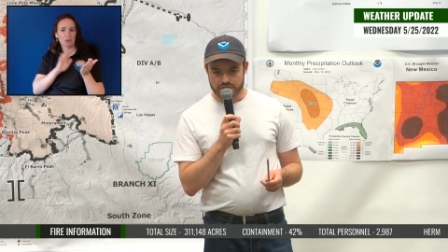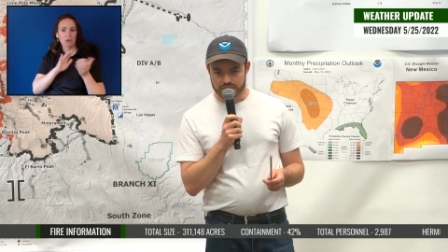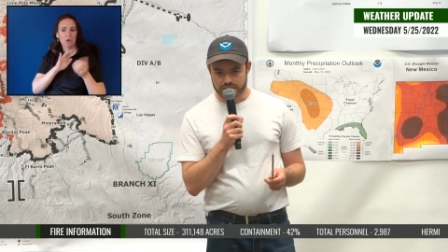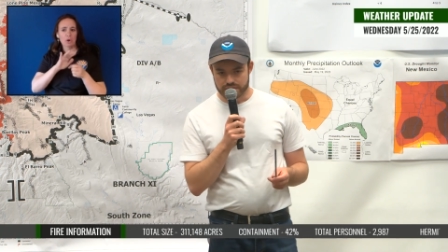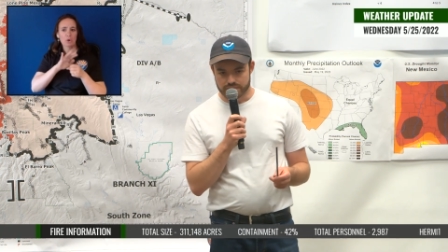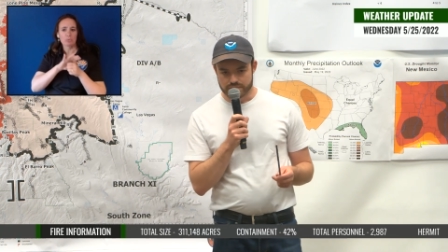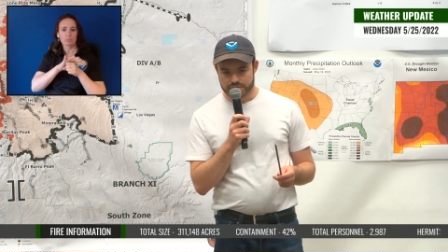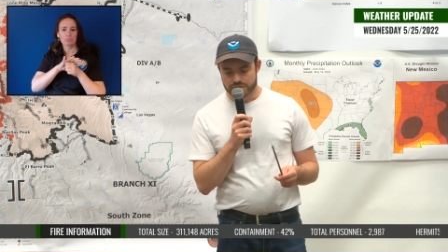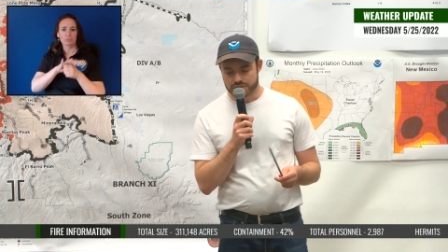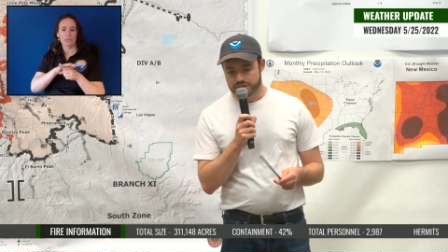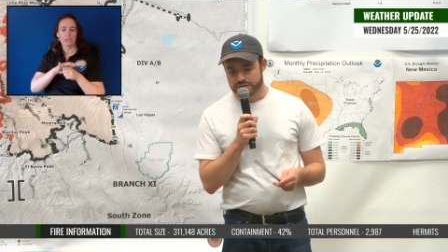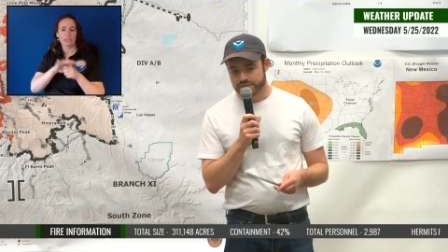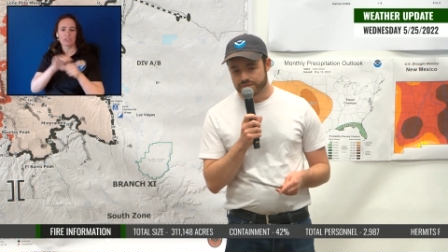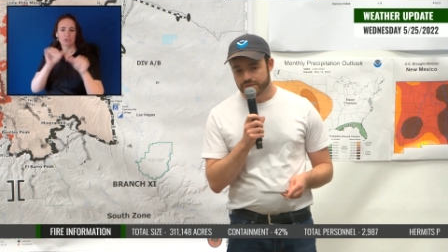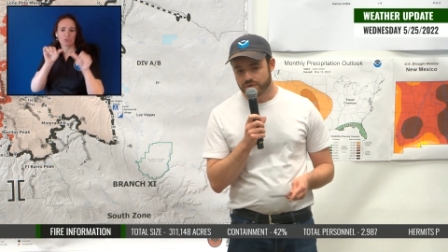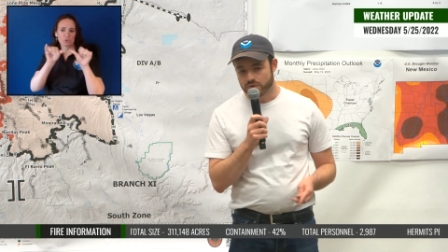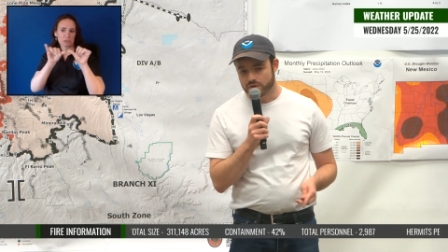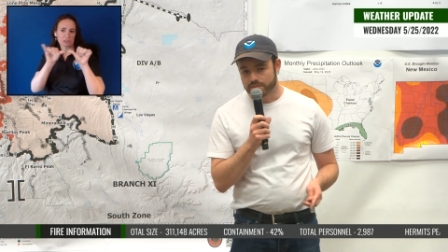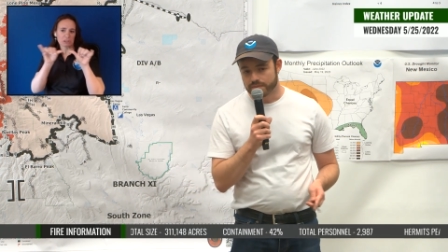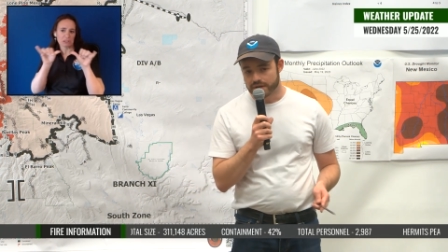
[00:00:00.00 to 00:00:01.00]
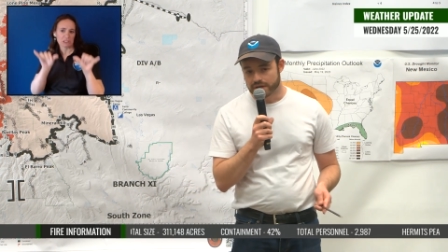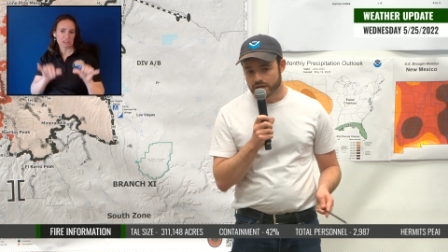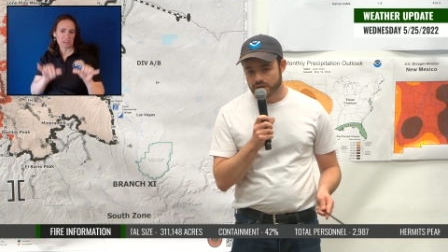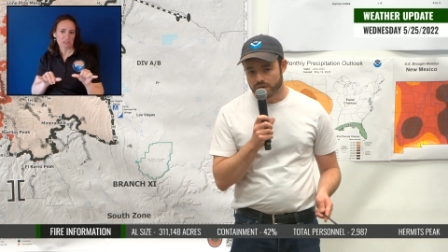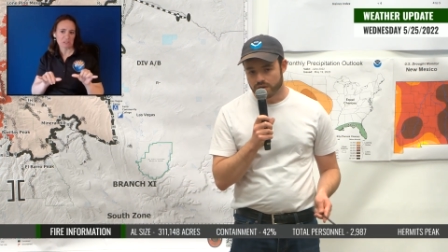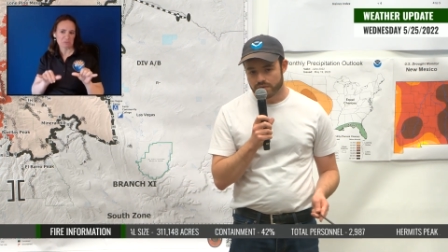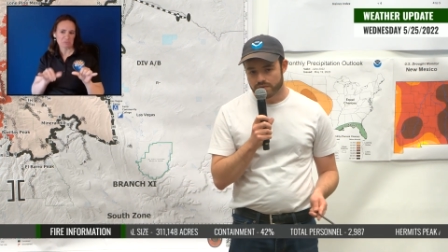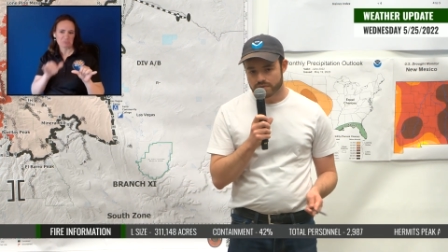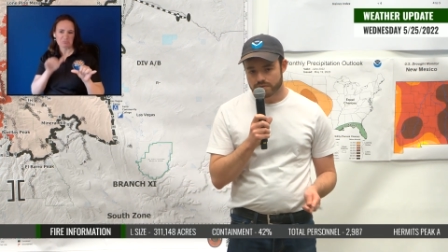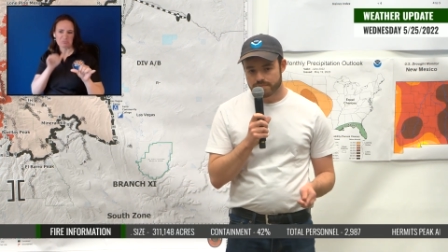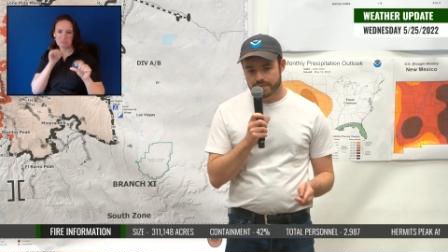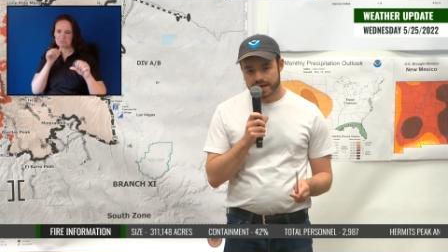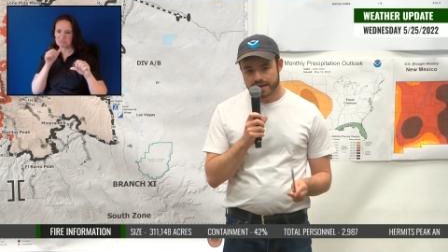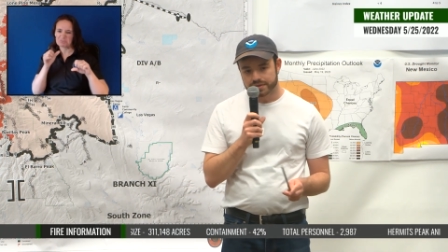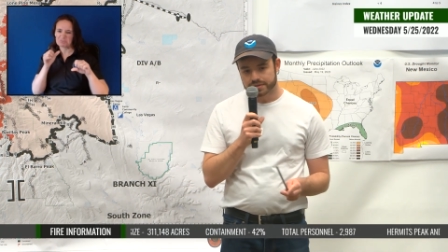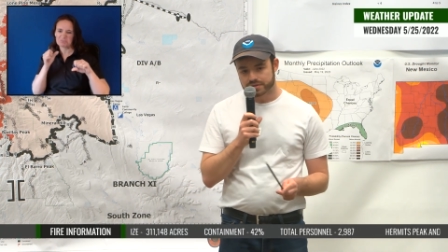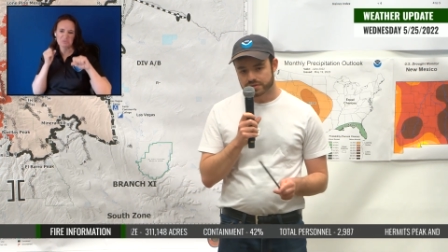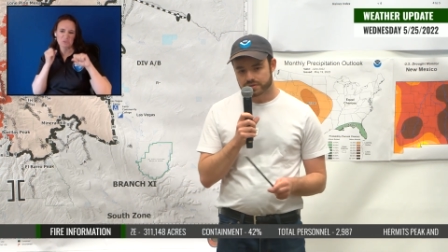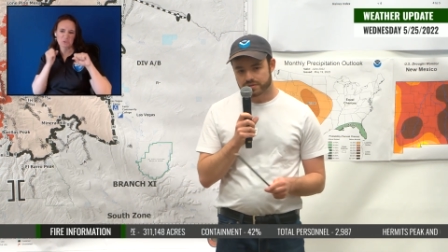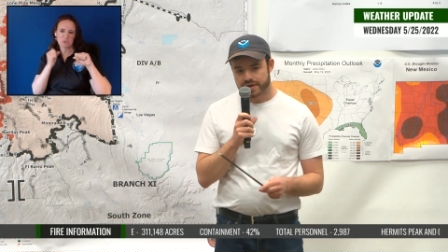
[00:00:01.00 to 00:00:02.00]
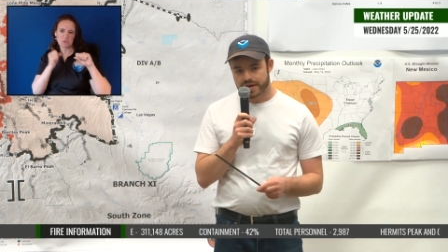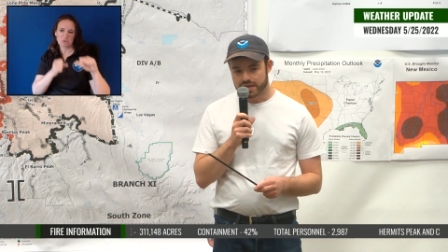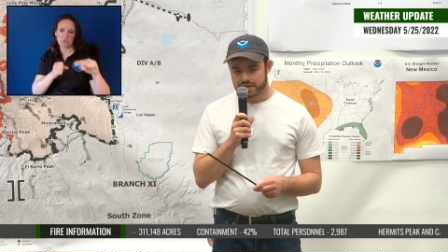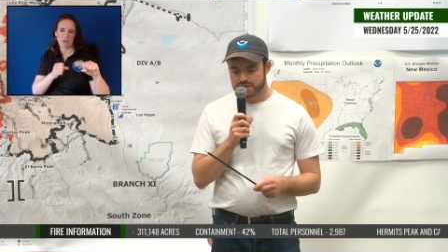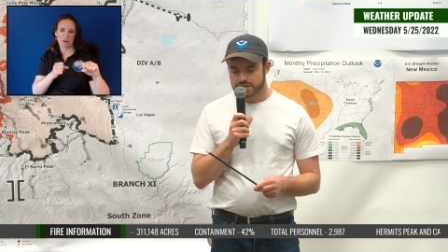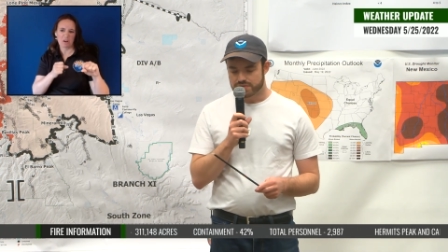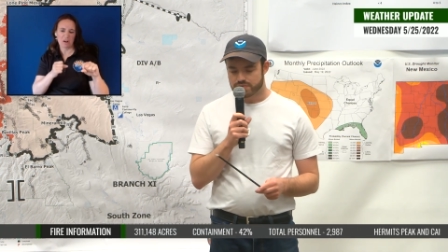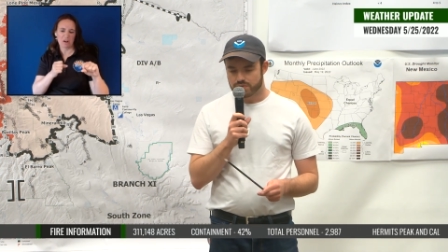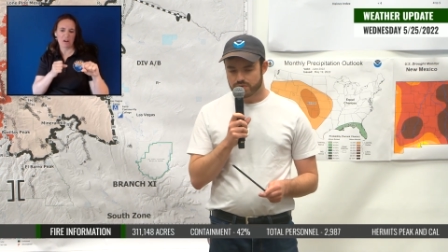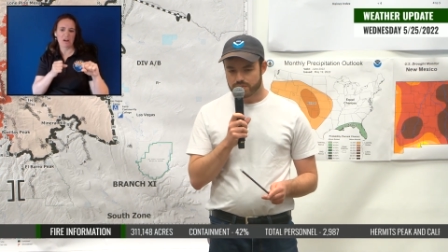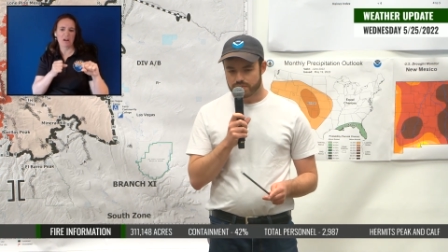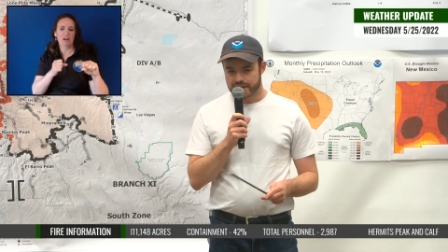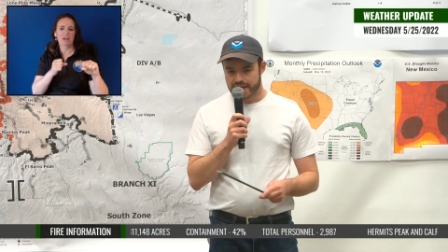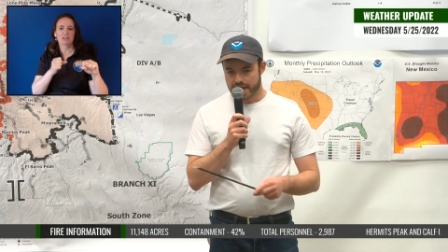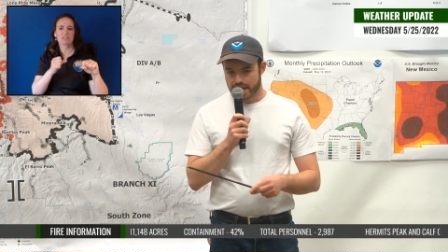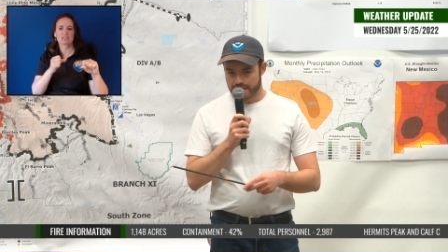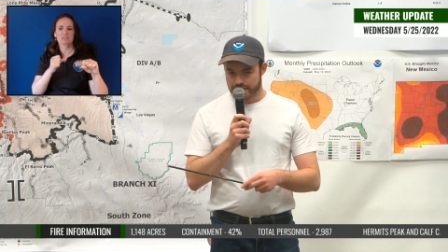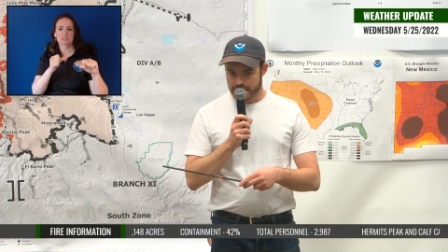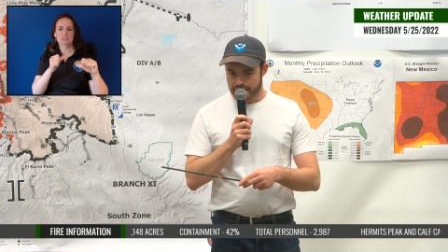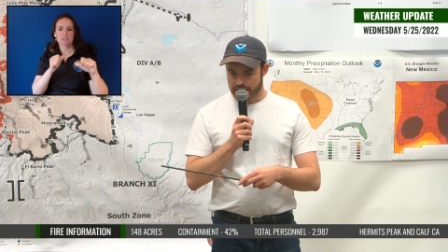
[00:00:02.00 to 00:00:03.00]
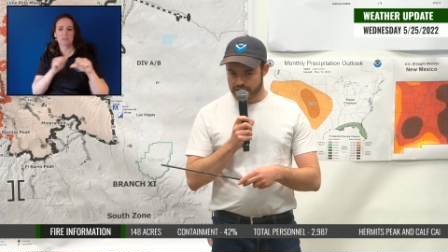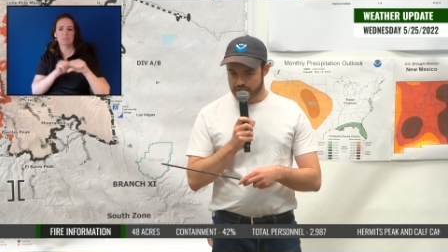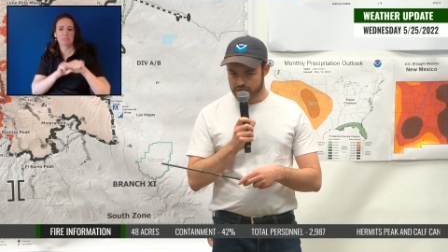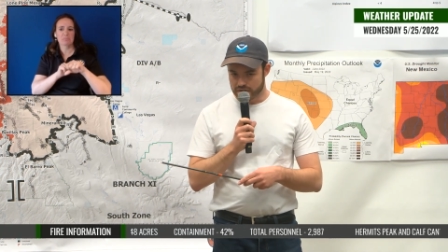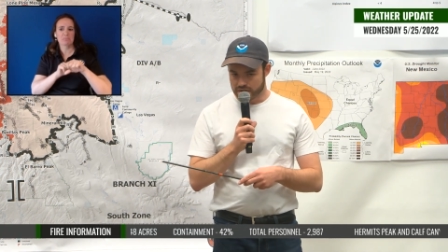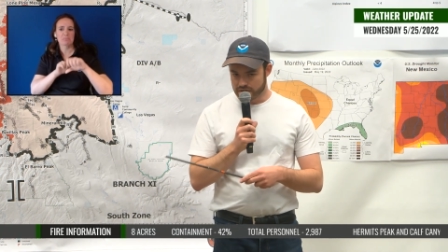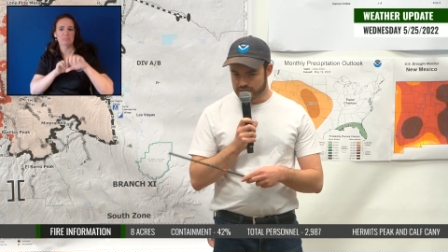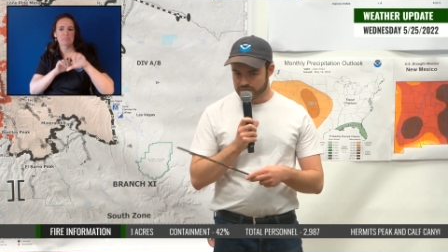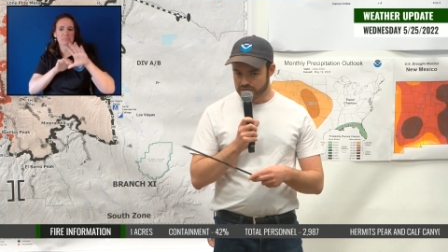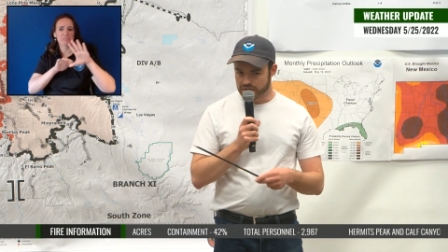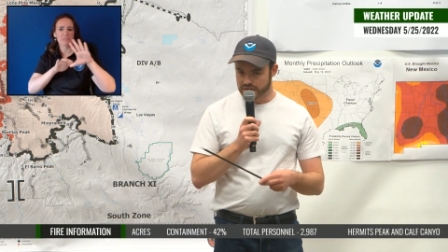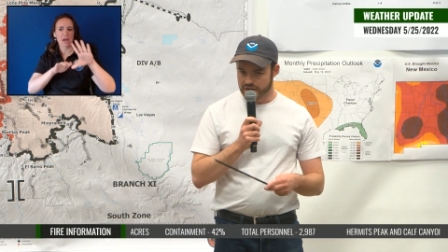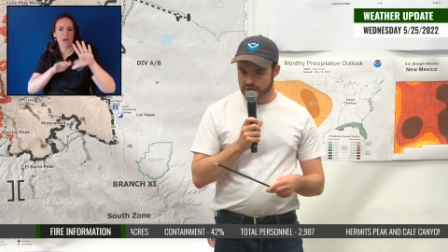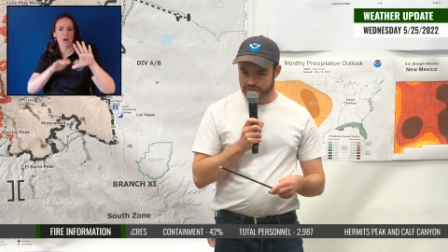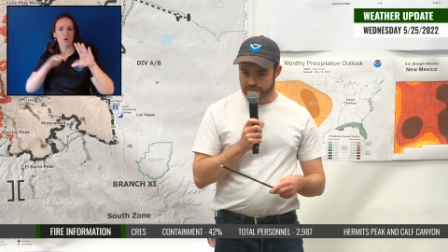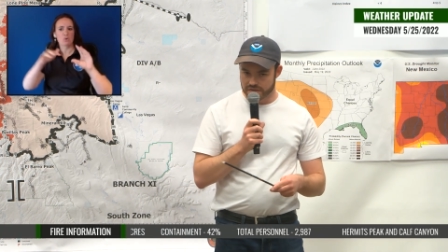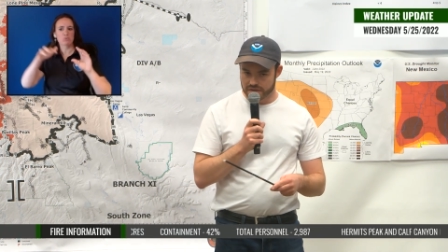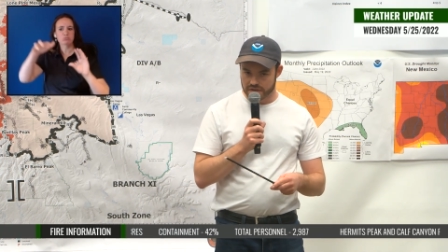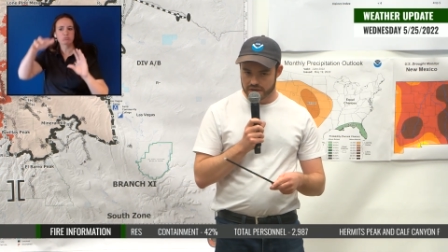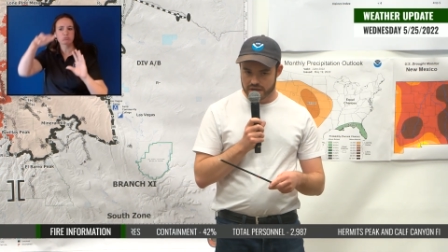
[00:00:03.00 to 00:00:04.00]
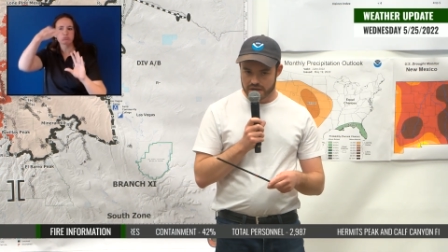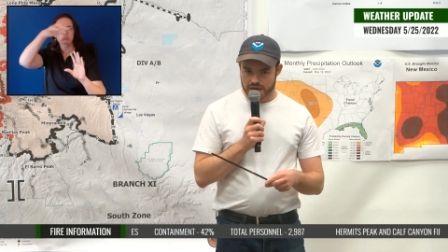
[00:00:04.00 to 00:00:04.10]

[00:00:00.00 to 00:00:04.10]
they were just forming over the mountain crests where we had that area of lift